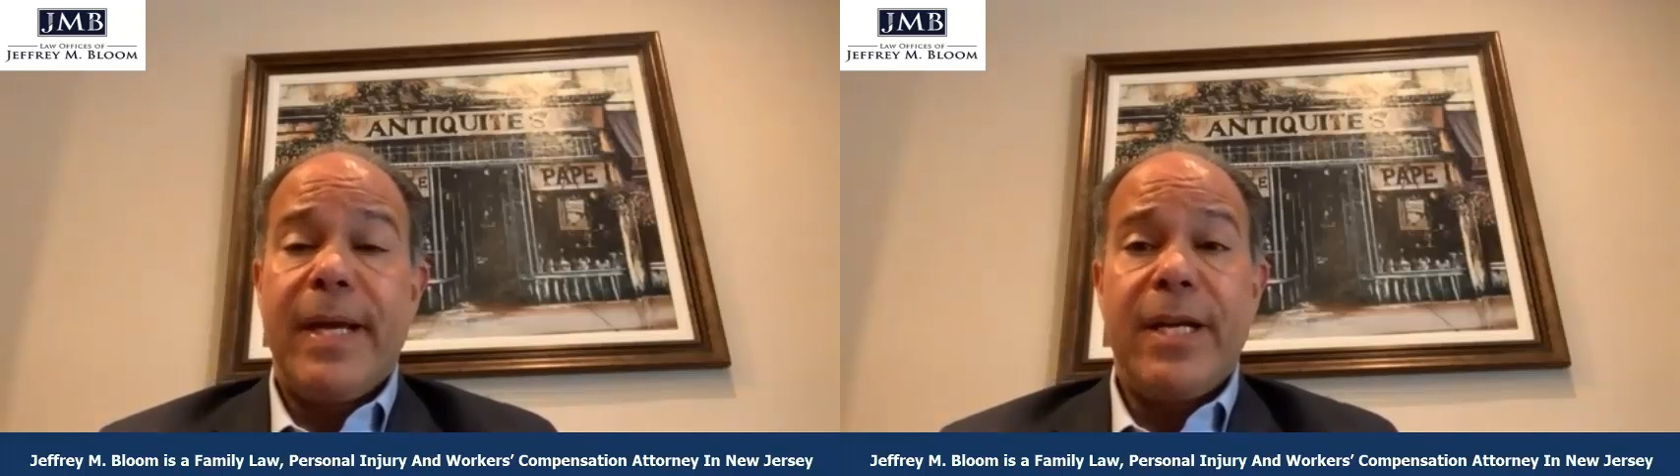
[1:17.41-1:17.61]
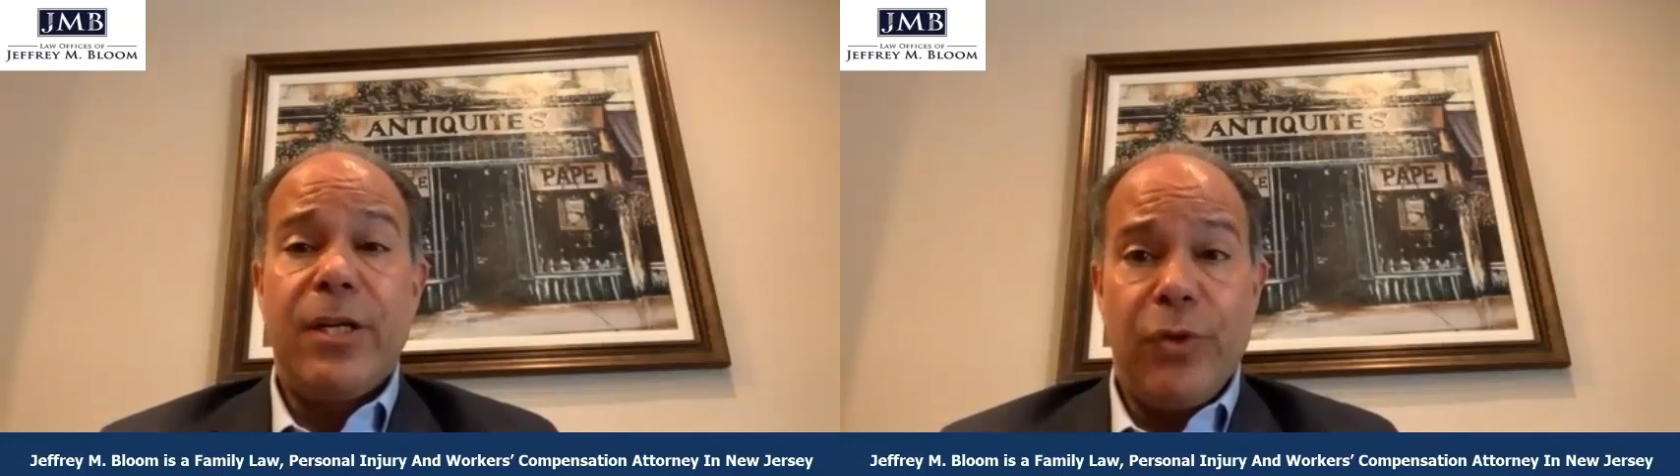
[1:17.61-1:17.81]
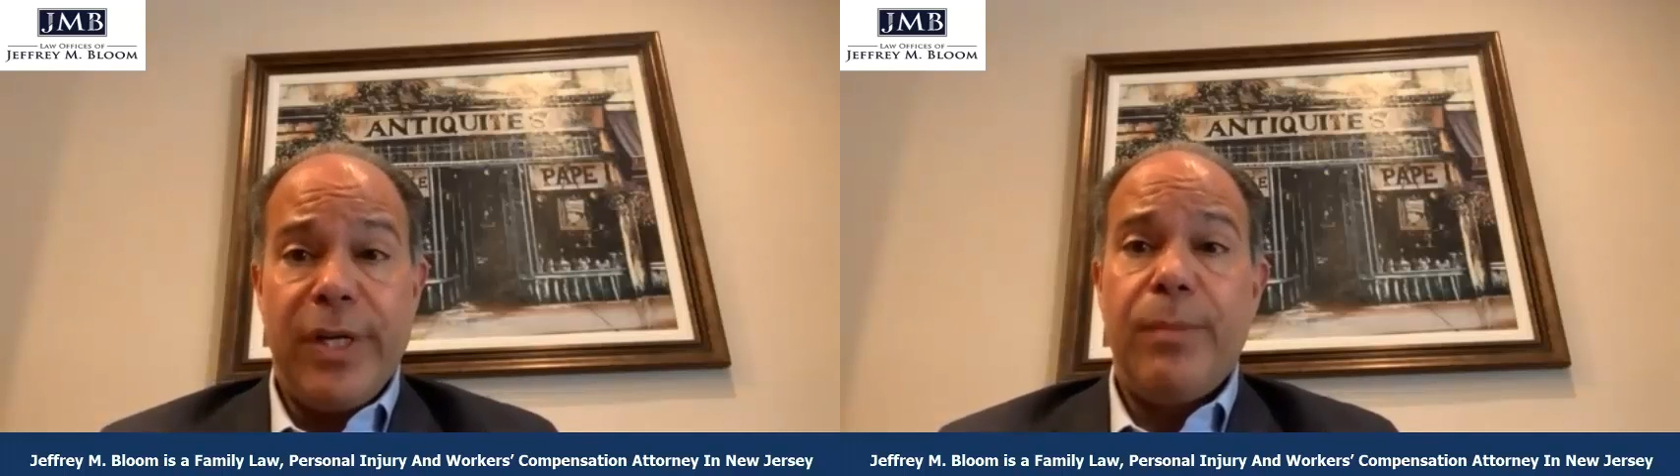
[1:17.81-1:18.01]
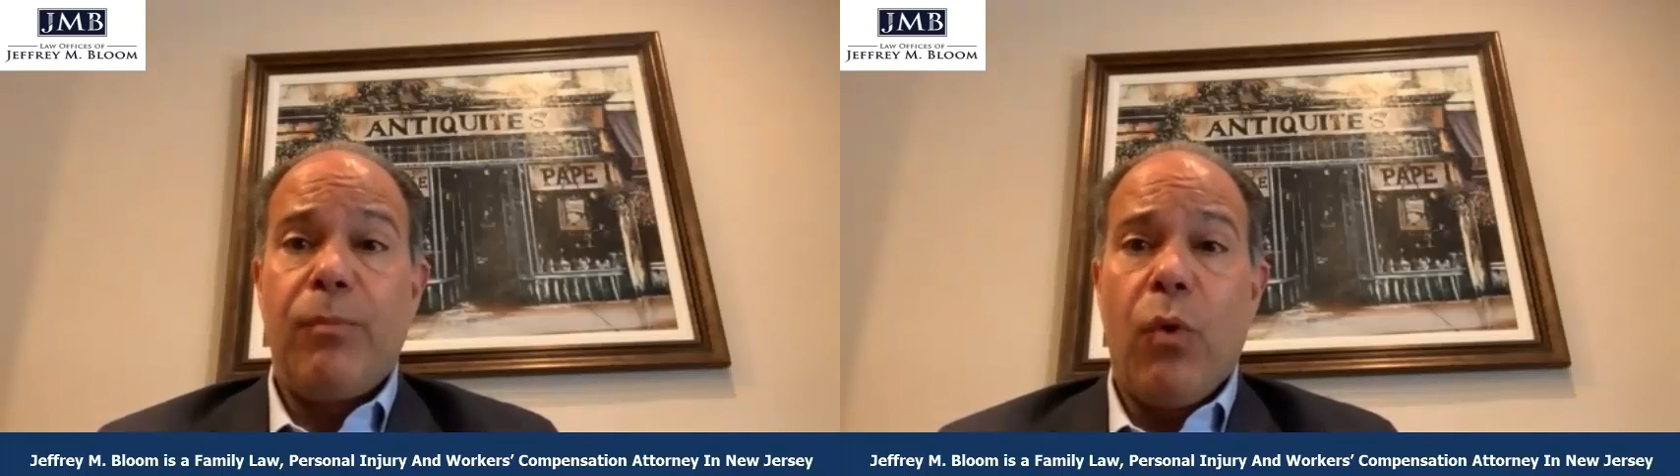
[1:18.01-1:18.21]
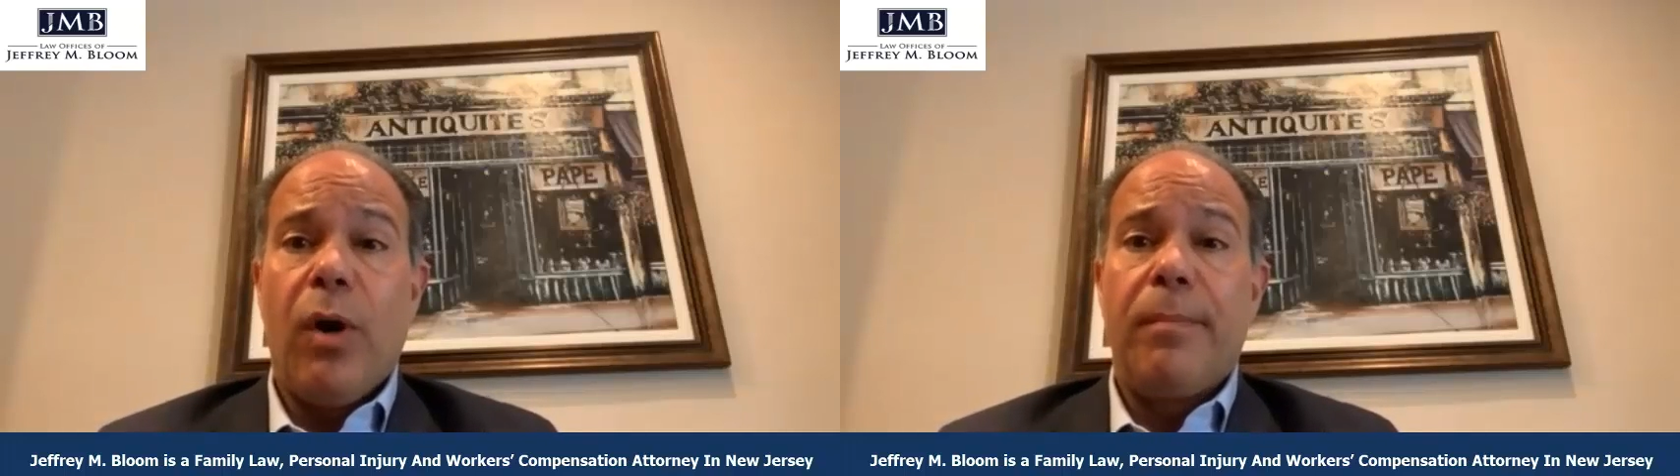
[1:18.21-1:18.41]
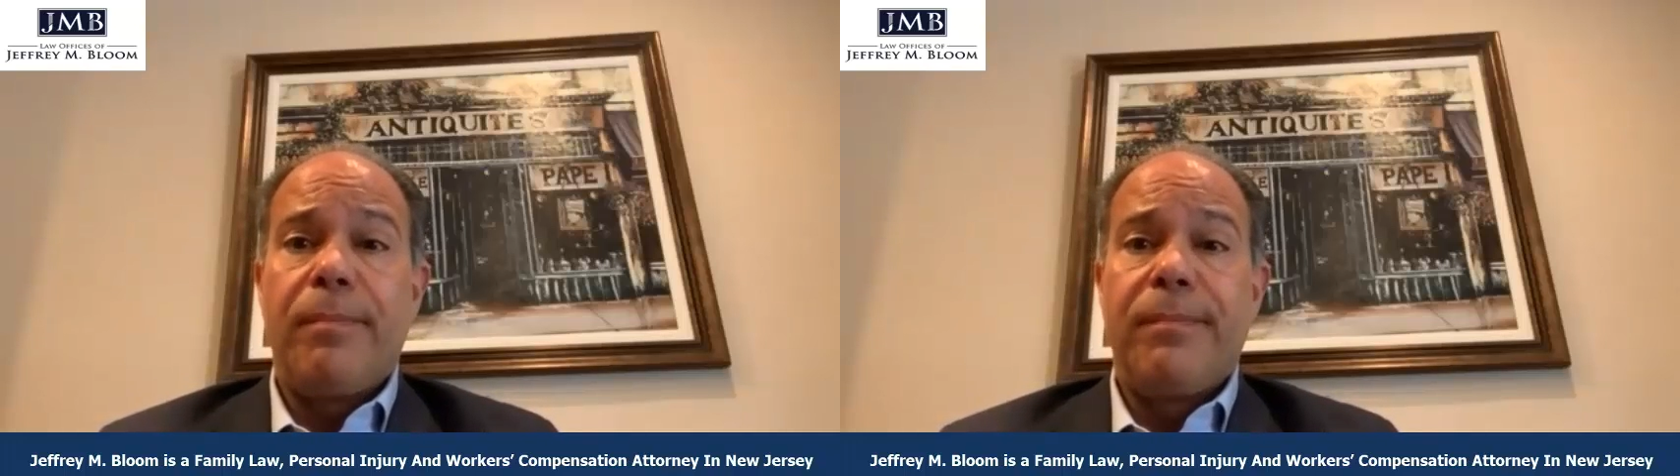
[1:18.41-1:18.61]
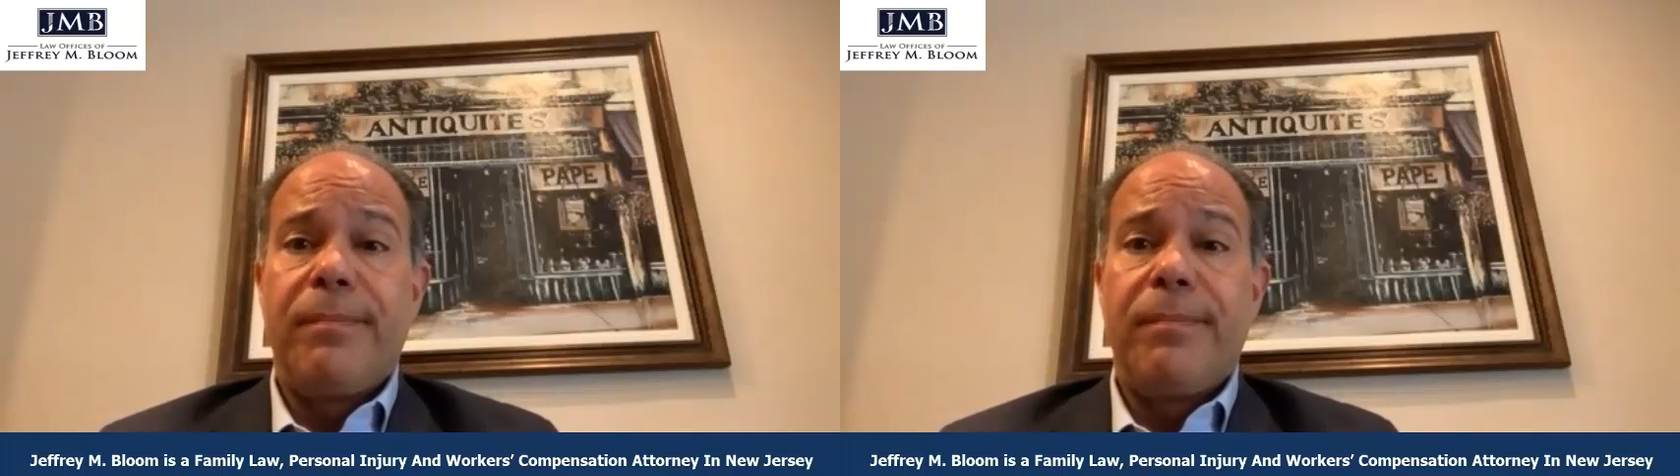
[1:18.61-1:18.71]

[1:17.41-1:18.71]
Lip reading: and drinking more.